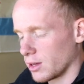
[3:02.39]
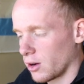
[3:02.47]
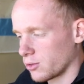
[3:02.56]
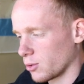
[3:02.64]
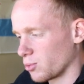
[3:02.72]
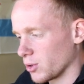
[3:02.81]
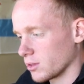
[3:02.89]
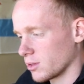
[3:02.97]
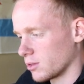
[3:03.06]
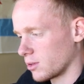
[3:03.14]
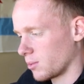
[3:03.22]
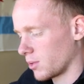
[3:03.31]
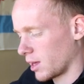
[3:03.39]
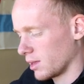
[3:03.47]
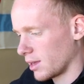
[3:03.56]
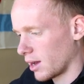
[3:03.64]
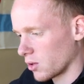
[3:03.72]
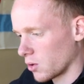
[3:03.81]
It also brings in some of that
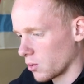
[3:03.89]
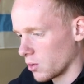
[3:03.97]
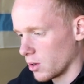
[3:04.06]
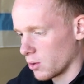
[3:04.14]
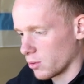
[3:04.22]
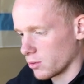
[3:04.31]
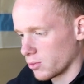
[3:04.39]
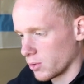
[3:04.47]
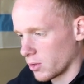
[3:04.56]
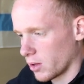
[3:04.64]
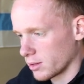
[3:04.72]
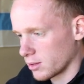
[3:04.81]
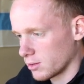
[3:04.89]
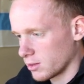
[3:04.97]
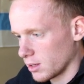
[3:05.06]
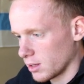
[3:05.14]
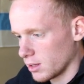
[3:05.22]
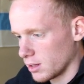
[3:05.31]
yellow, which we like to
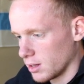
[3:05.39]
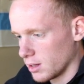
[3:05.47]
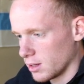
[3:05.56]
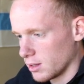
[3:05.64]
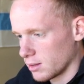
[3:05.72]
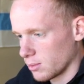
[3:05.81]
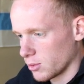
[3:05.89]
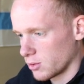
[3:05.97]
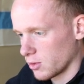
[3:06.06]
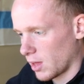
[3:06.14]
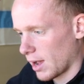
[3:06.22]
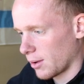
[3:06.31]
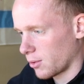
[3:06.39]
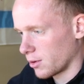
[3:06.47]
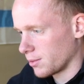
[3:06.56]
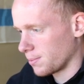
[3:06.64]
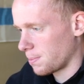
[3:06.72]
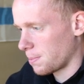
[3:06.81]
see, similar to that one.